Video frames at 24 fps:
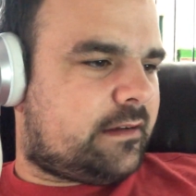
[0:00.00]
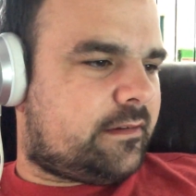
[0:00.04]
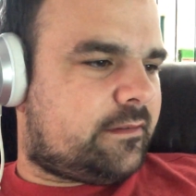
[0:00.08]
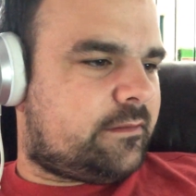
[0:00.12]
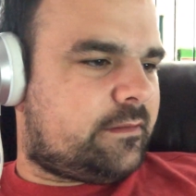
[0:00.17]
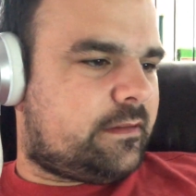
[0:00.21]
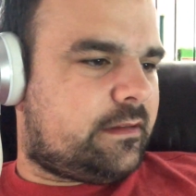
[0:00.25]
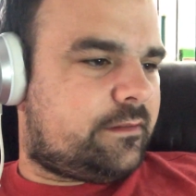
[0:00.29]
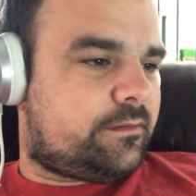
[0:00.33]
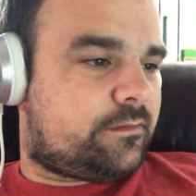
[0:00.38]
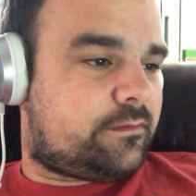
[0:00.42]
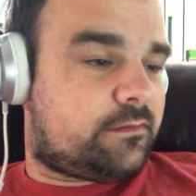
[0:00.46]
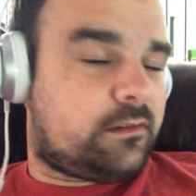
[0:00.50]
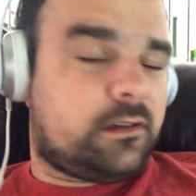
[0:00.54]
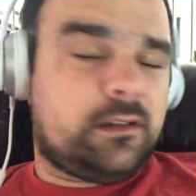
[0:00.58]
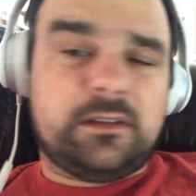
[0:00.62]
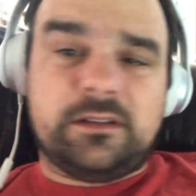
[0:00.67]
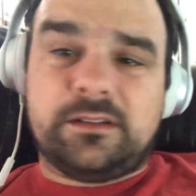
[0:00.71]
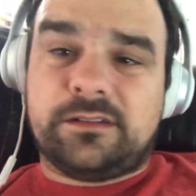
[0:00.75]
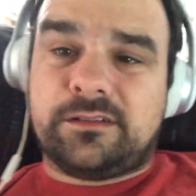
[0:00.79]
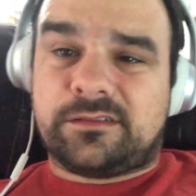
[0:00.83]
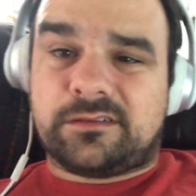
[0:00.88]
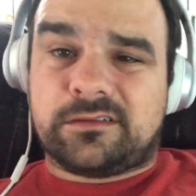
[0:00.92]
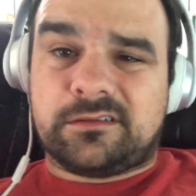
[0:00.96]
If really
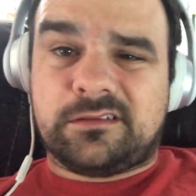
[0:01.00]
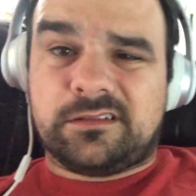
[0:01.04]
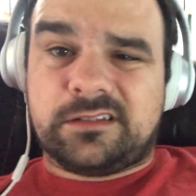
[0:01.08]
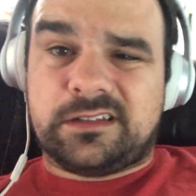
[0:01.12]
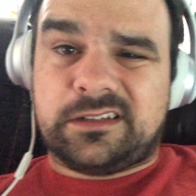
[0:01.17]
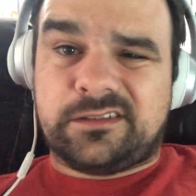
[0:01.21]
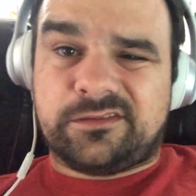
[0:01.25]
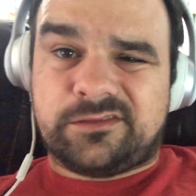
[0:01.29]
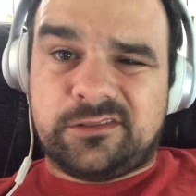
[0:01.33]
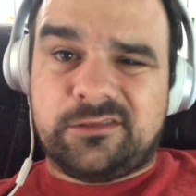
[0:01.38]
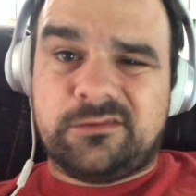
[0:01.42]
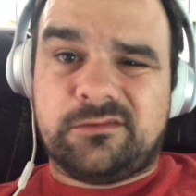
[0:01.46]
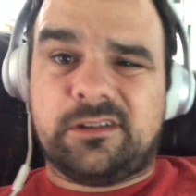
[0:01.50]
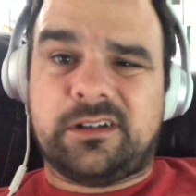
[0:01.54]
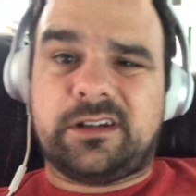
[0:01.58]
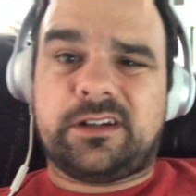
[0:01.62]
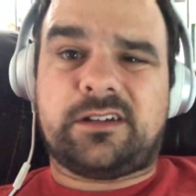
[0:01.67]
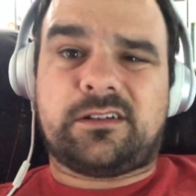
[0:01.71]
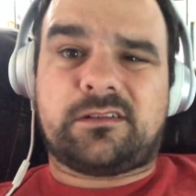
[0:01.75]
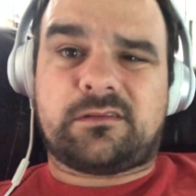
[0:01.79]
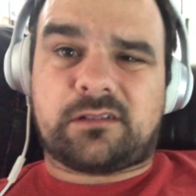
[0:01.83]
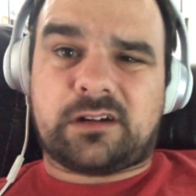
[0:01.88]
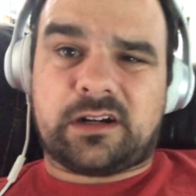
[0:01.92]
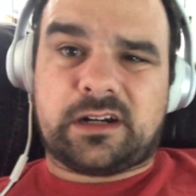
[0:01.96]
and truly, if you wanted
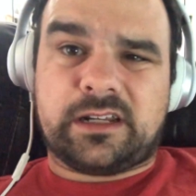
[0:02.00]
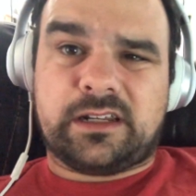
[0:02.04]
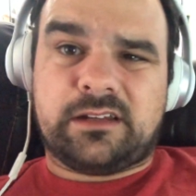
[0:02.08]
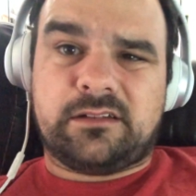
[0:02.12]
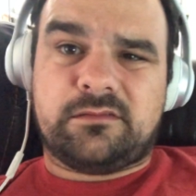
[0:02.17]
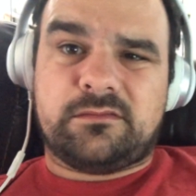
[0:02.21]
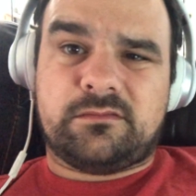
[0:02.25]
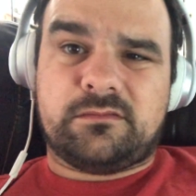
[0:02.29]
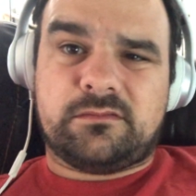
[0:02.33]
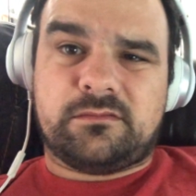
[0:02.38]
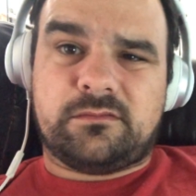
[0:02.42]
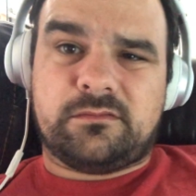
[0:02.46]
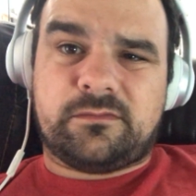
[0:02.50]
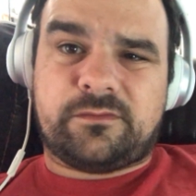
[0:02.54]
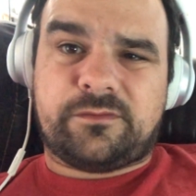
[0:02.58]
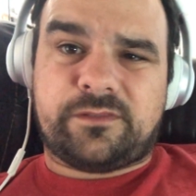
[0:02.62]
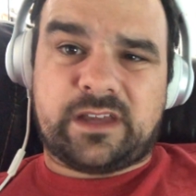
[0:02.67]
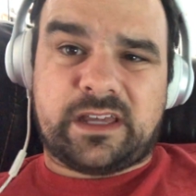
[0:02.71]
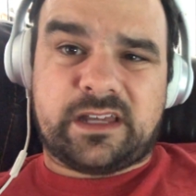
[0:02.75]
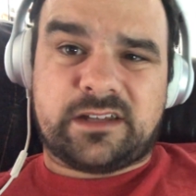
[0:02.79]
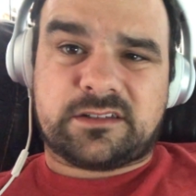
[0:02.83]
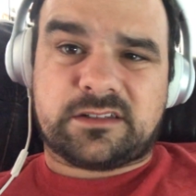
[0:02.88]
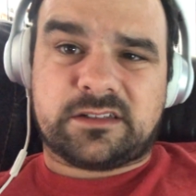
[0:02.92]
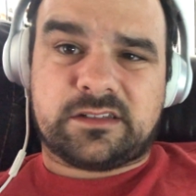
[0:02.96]
to write
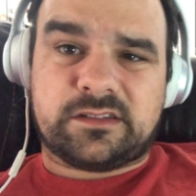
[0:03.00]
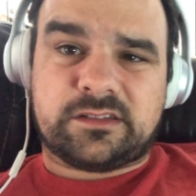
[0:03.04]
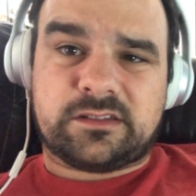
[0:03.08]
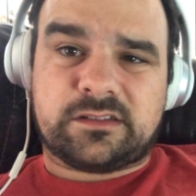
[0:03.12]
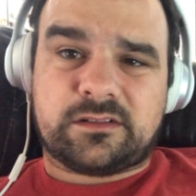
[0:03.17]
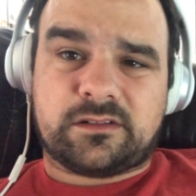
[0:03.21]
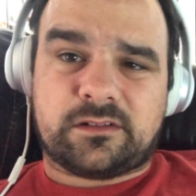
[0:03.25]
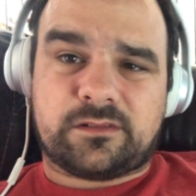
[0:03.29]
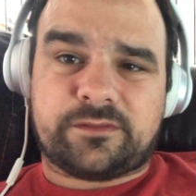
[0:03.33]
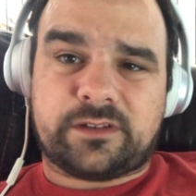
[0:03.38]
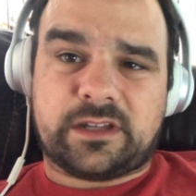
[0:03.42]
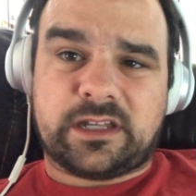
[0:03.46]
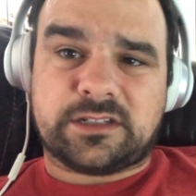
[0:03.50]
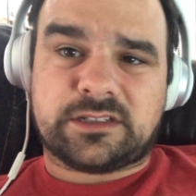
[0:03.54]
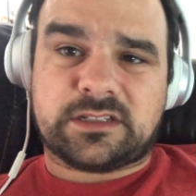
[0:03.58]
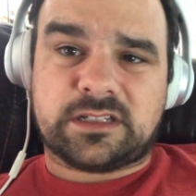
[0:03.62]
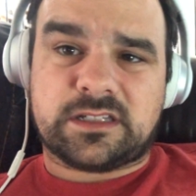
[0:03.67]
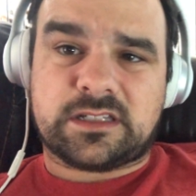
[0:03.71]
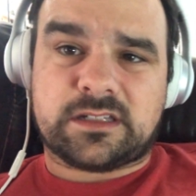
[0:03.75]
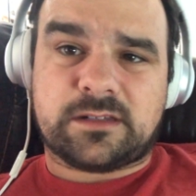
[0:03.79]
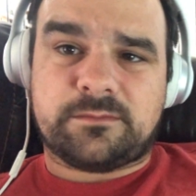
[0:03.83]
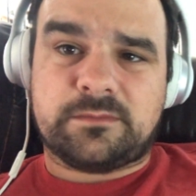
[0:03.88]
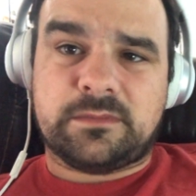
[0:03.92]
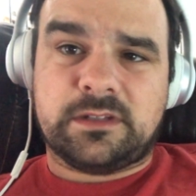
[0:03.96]
fascist or
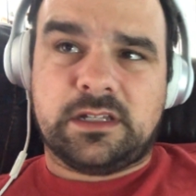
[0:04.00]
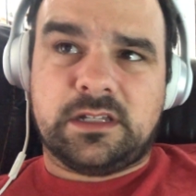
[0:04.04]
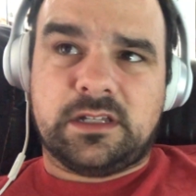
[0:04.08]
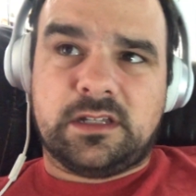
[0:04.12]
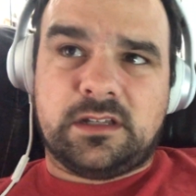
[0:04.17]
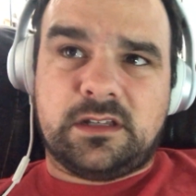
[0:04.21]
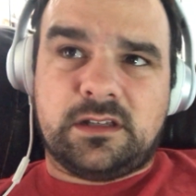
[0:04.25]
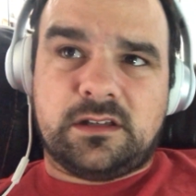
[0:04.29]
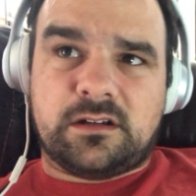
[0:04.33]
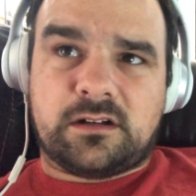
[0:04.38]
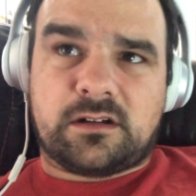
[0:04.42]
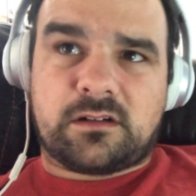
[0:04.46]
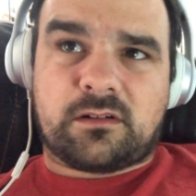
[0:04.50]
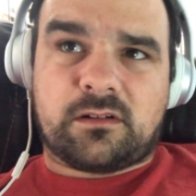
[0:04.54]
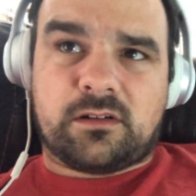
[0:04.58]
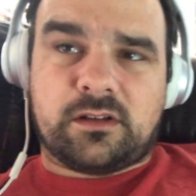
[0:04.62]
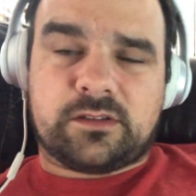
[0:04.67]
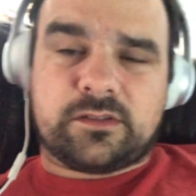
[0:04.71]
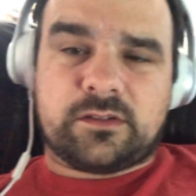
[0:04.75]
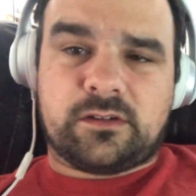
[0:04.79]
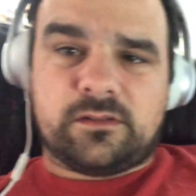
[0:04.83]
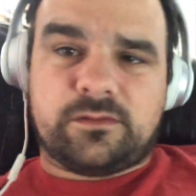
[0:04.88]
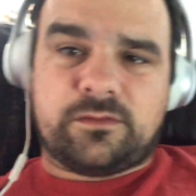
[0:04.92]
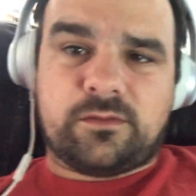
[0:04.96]
fascism
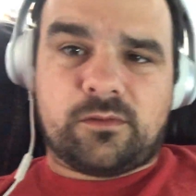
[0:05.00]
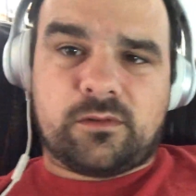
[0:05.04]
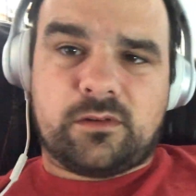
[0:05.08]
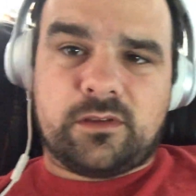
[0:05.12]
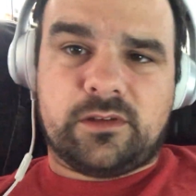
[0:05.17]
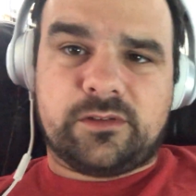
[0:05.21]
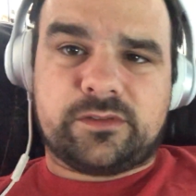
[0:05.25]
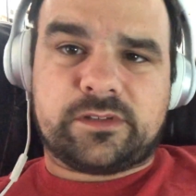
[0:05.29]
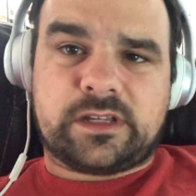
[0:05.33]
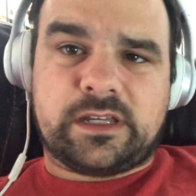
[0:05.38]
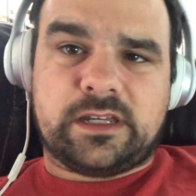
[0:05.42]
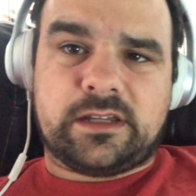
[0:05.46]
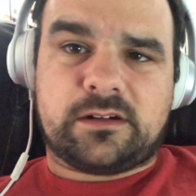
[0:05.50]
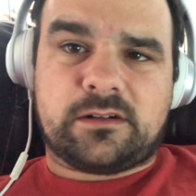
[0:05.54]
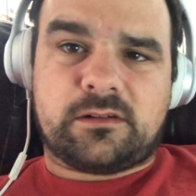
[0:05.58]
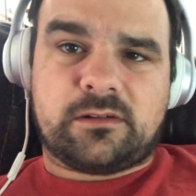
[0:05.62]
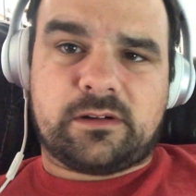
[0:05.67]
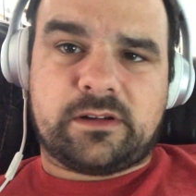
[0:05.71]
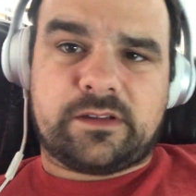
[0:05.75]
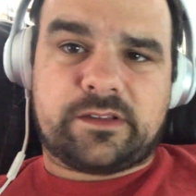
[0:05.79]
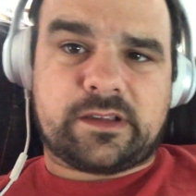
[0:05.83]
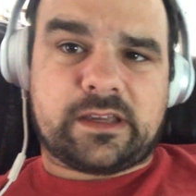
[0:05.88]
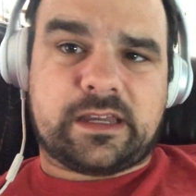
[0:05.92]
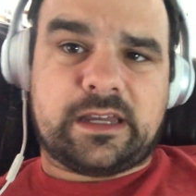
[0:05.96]
across all four of those
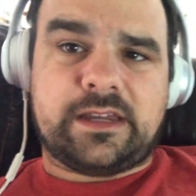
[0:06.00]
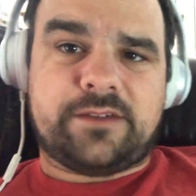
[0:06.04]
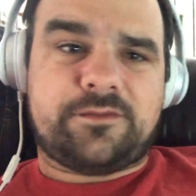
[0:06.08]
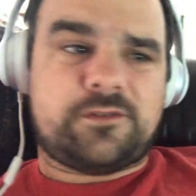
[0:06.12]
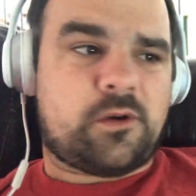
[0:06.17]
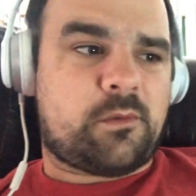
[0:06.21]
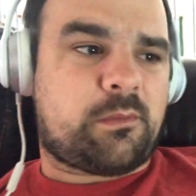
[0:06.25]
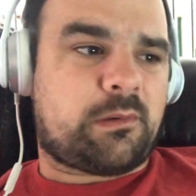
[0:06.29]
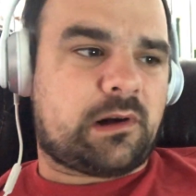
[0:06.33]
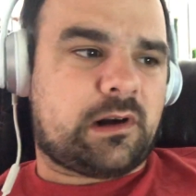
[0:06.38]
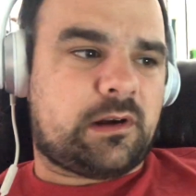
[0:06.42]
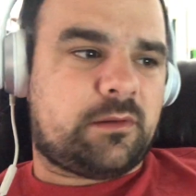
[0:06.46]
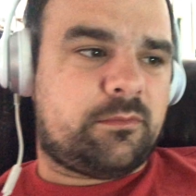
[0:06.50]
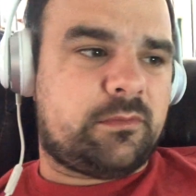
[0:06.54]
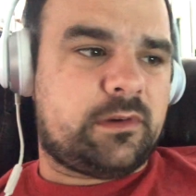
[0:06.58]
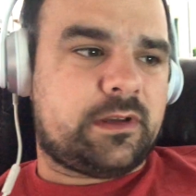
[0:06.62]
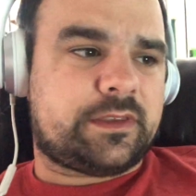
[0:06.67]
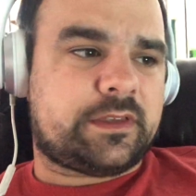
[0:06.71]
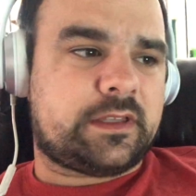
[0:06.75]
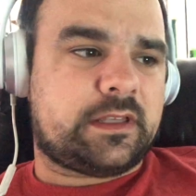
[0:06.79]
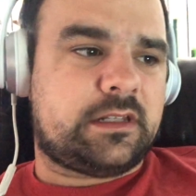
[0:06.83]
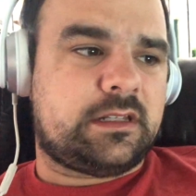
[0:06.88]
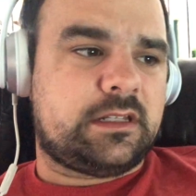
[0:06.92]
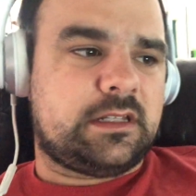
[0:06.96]
categories, I have no problem with
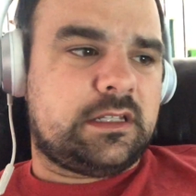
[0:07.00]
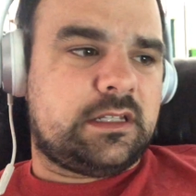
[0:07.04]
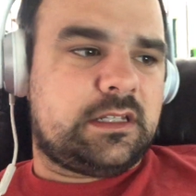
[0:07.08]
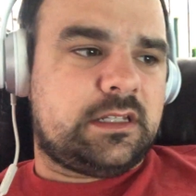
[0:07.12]
it.